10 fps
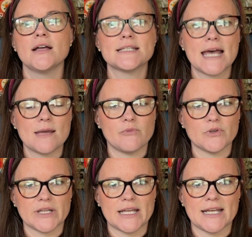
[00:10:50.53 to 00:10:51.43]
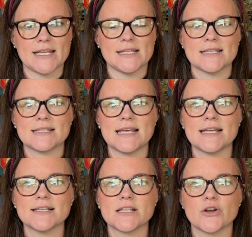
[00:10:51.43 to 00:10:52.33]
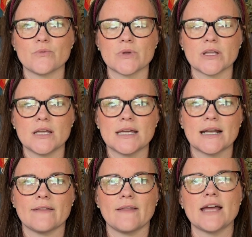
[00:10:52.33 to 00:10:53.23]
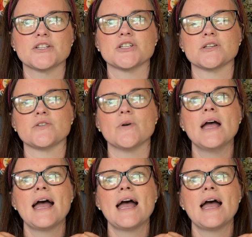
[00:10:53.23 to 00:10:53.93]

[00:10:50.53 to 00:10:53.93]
table linens, things that are really going to let you